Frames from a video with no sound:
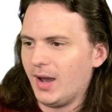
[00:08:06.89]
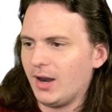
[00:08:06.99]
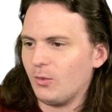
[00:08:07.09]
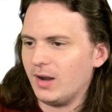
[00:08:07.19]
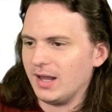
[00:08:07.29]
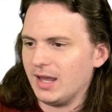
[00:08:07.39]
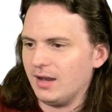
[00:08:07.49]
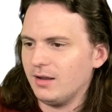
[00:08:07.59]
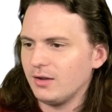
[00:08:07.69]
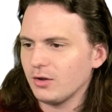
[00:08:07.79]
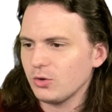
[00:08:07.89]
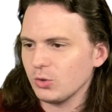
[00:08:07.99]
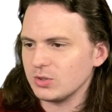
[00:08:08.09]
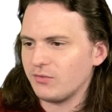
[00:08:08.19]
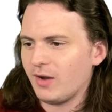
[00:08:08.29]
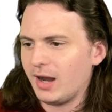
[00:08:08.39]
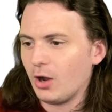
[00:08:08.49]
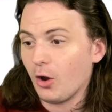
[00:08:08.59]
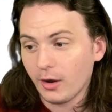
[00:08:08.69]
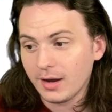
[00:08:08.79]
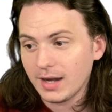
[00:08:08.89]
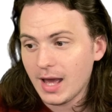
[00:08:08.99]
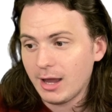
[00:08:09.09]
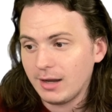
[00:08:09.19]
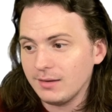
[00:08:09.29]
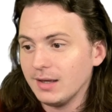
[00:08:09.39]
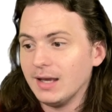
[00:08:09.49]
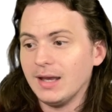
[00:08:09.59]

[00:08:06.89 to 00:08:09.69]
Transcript: I don't want to get crucified. Arcanine,